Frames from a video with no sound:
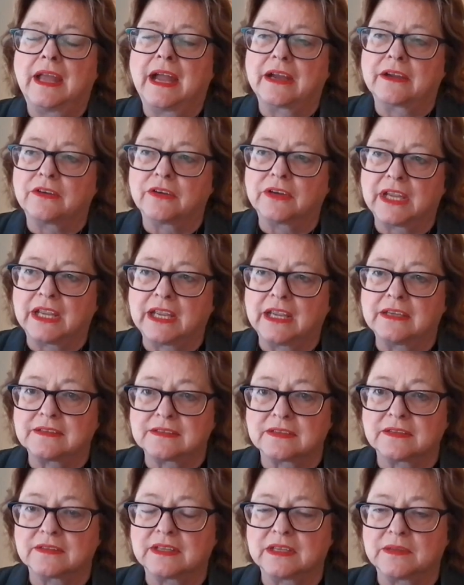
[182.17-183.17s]

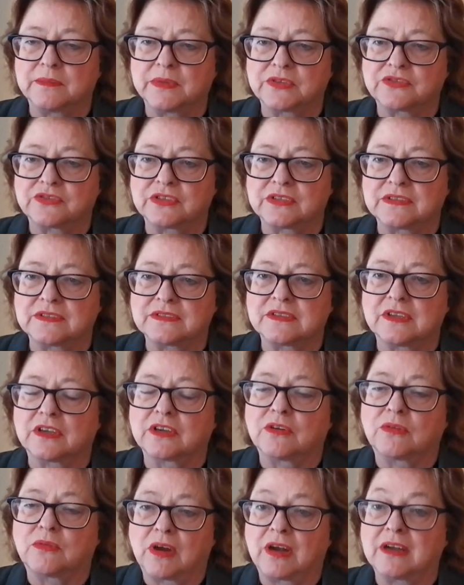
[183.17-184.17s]
aggregate the emissions
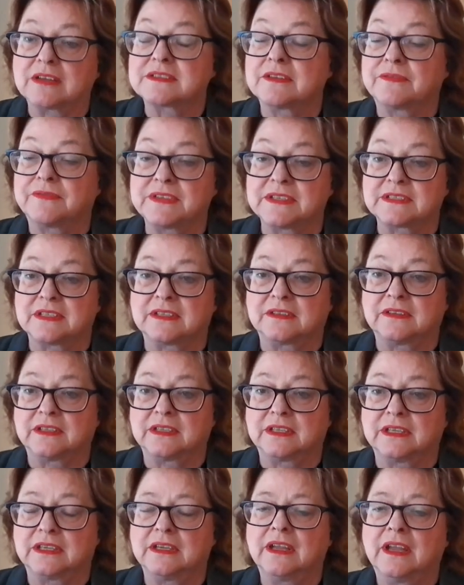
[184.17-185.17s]
across a
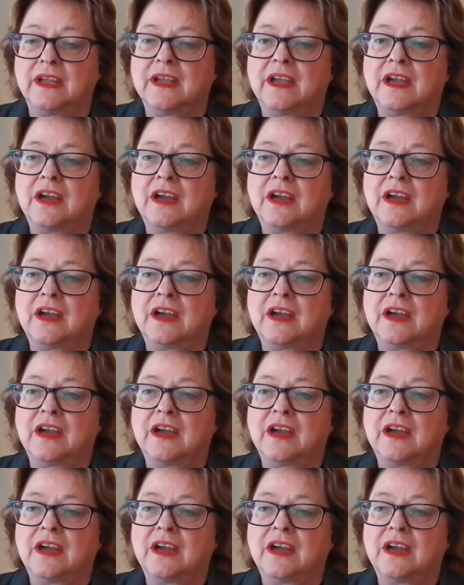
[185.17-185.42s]
facility,